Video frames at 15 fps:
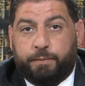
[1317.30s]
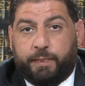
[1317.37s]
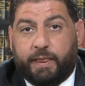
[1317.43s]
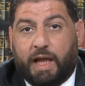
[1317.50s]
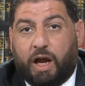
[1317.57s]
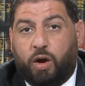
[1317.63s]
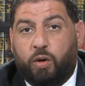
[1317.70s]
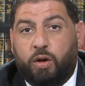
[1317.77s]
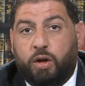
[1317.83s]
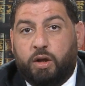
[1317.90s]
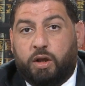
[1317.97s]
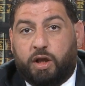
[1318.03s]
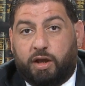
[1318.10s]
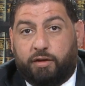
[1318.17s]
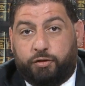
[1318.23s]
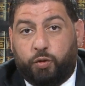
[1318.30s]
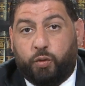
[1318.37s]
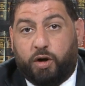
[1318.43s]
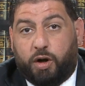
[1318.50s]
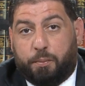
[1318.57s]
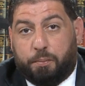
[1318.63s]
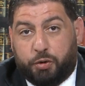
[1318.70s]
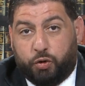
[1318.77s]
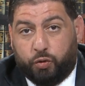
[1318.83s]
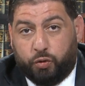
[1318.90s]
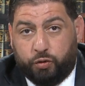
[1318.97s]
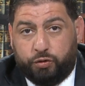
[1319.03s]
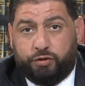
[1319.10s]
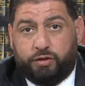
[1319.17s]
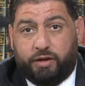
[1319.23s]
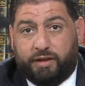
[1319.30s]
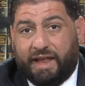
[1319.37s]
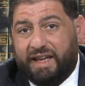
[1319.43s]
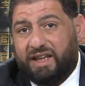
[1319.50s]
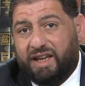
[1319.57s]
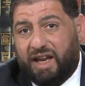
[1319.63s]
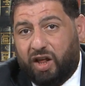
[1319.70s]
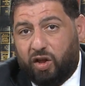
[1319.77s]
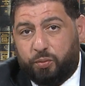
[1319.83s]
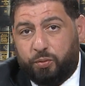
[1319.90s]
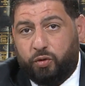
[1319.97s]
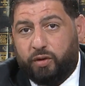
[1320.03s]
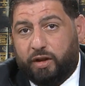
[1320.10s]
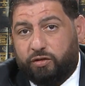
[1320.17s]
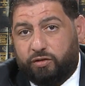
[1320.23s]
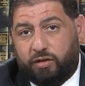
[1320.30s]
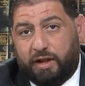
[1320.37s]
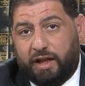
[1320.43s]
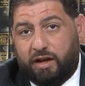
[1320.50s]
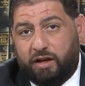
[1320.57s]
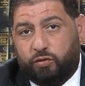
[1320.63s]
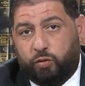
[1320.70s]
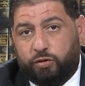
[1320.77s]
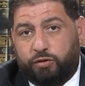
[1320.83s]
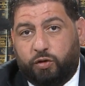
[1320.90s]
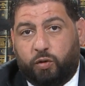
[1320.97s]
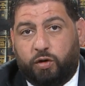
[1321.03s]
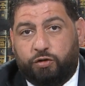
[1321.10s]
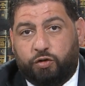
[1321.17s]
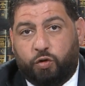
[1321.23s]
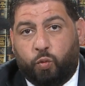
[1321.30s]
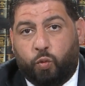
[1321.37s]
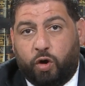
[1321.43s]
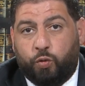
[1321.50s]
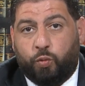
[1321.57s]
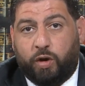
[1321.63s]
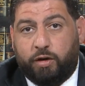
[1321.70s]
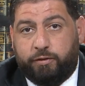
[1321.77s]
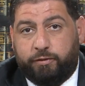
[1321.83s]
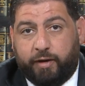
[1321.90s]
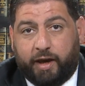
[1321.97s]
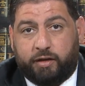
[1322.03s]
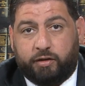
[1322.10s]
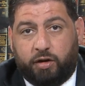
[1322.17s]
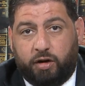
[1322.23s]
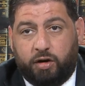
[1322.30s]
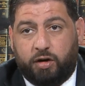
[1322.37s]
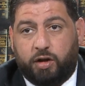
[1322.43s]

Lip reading: Now, if you were abused, that can help you. That is what's known as a one-way factor.